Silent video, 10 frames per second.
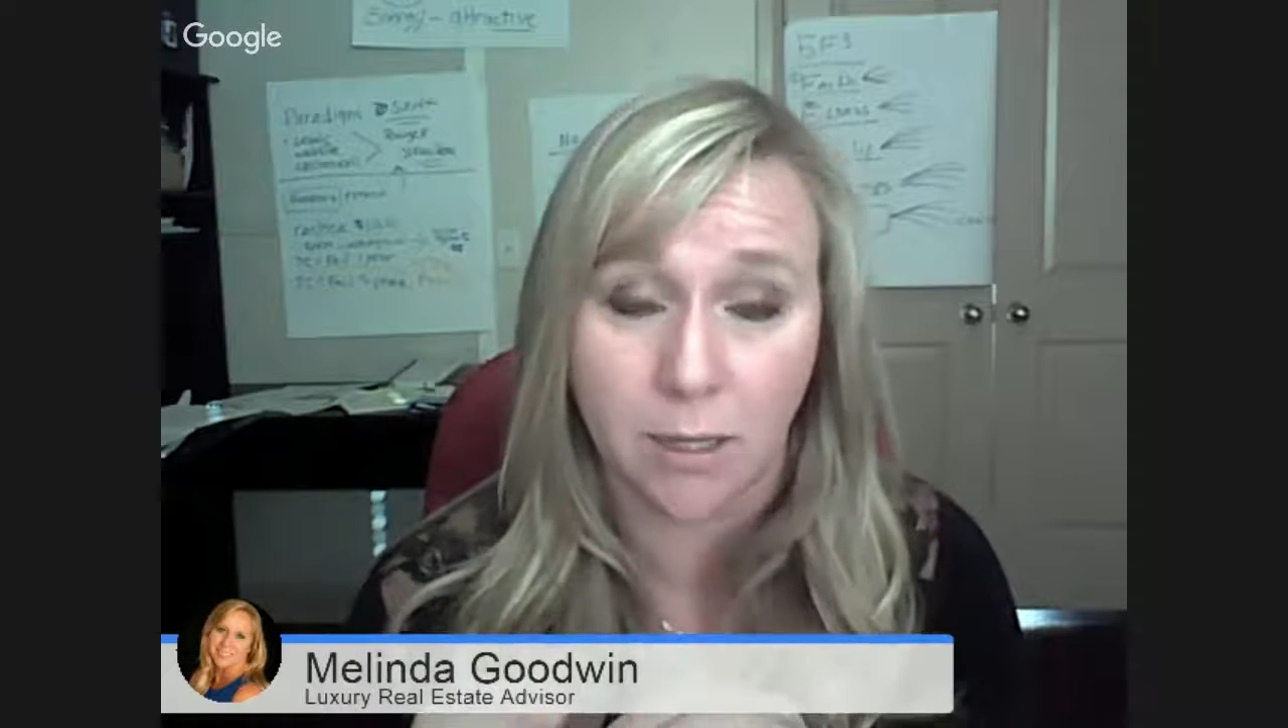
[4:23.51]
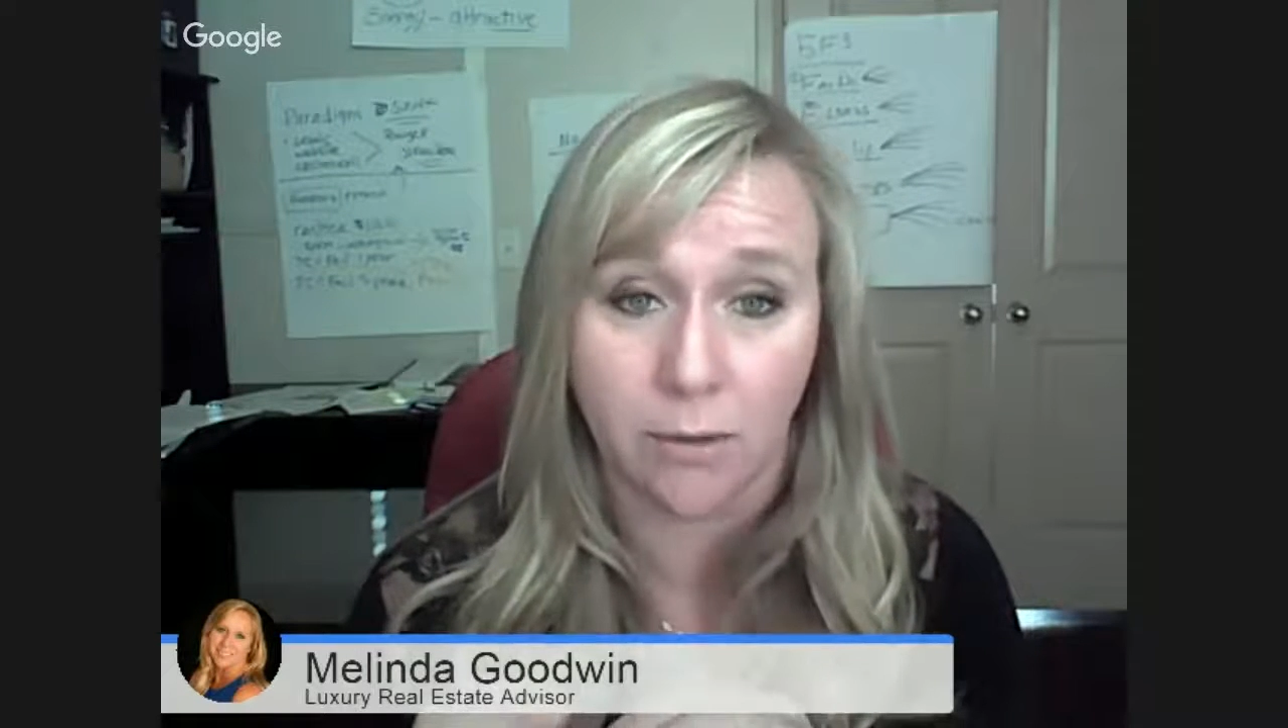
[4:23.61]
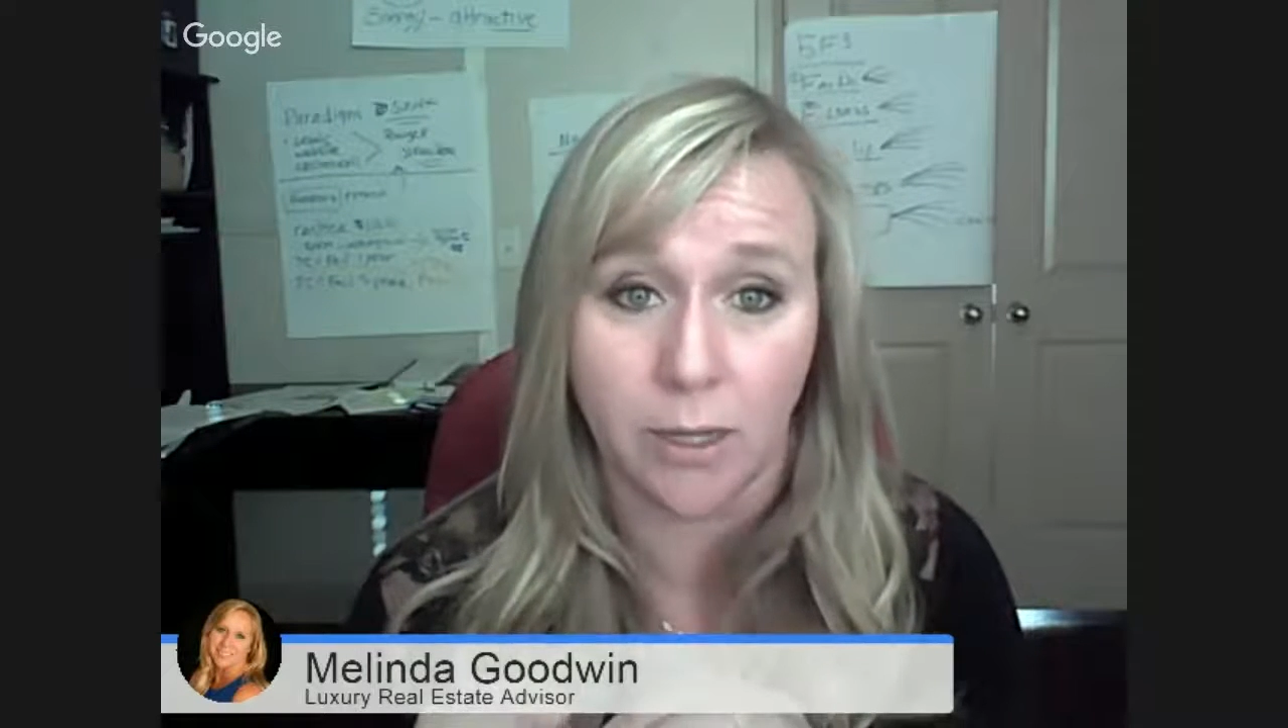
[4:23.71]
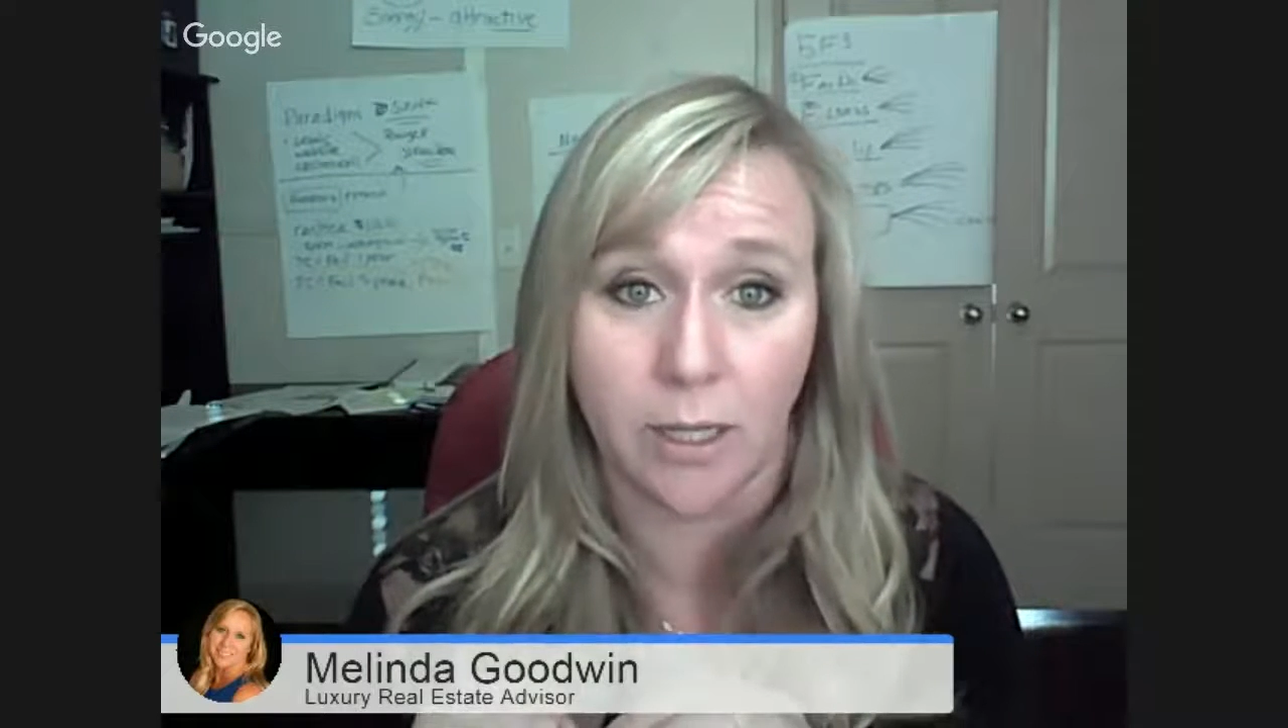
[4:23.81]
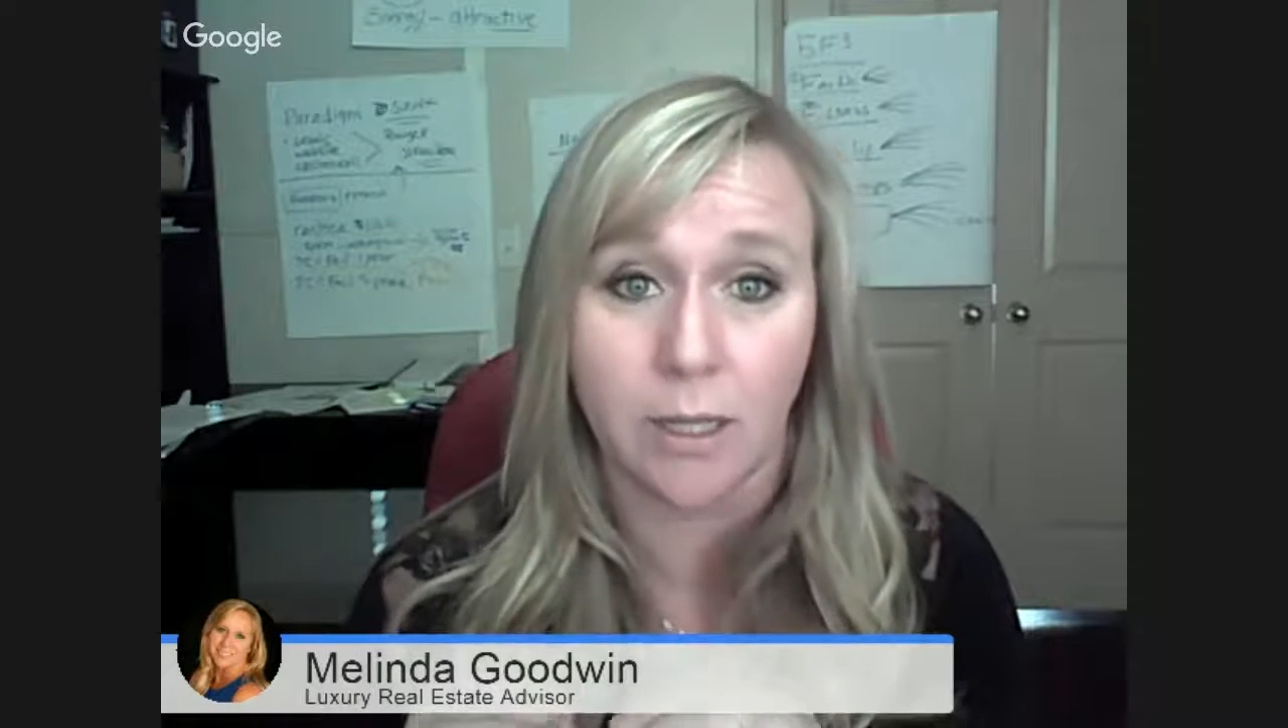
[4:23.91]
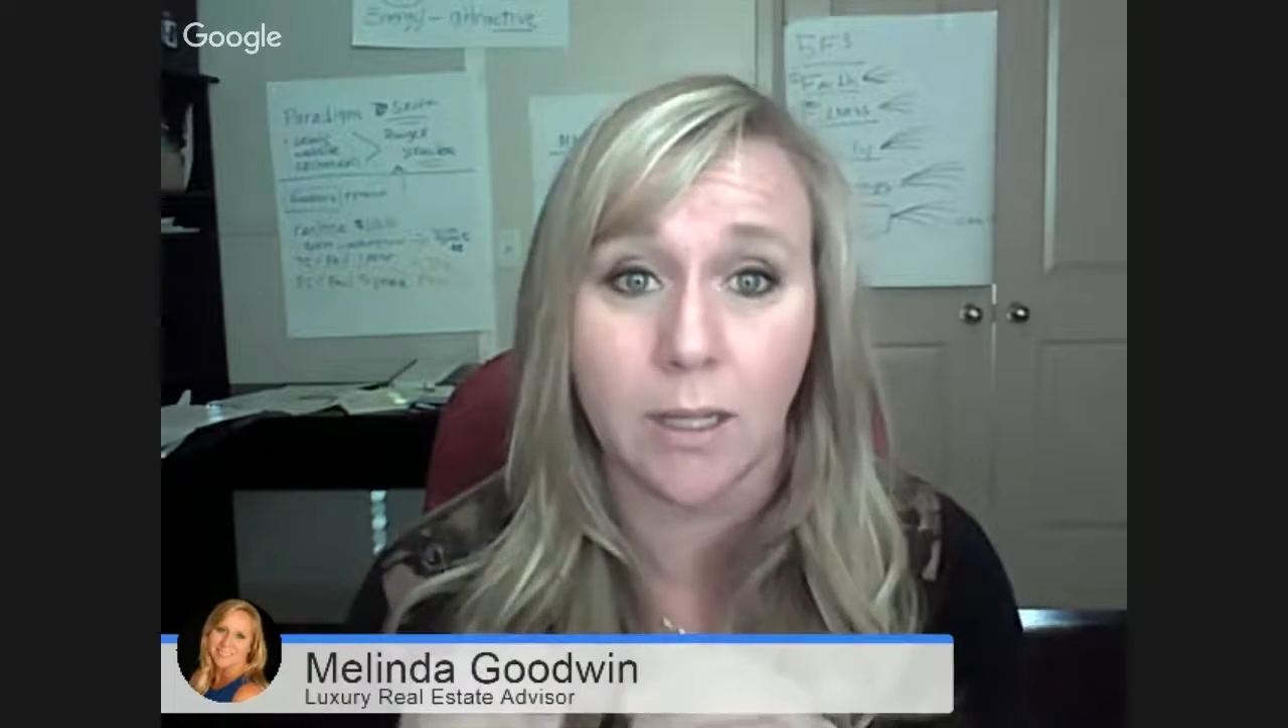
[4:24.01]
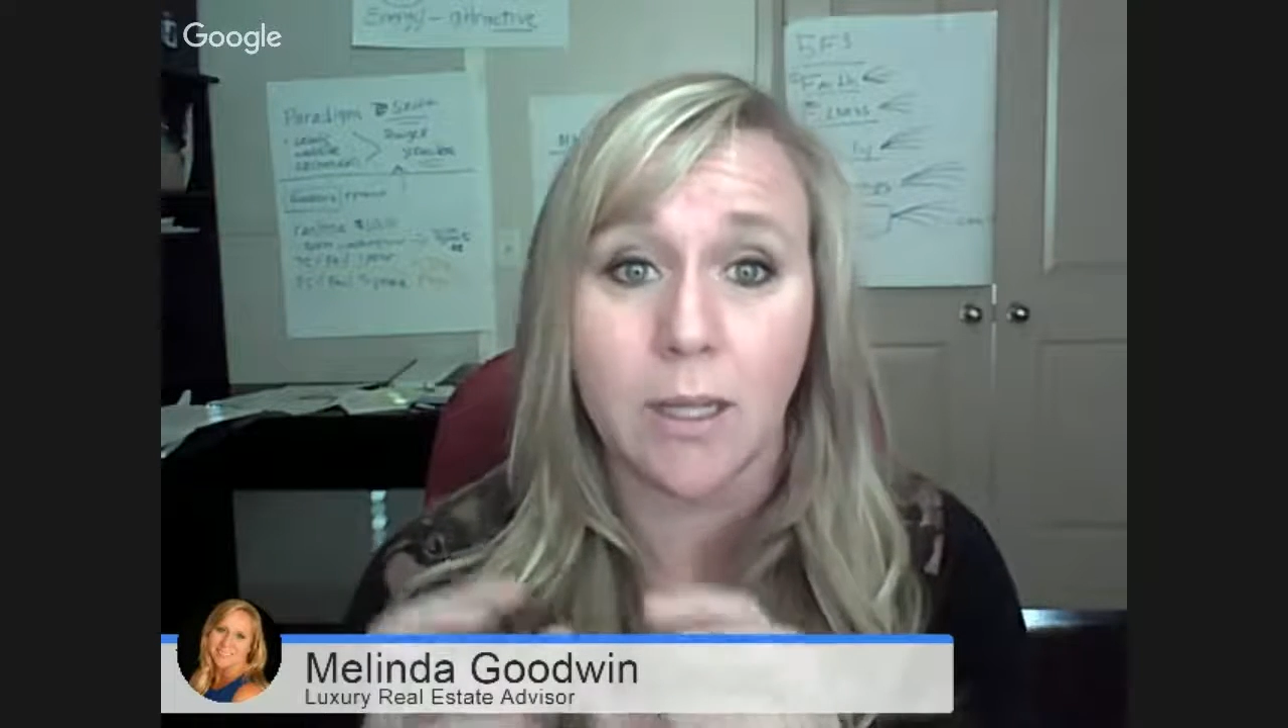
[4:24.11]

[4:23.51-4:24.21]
area.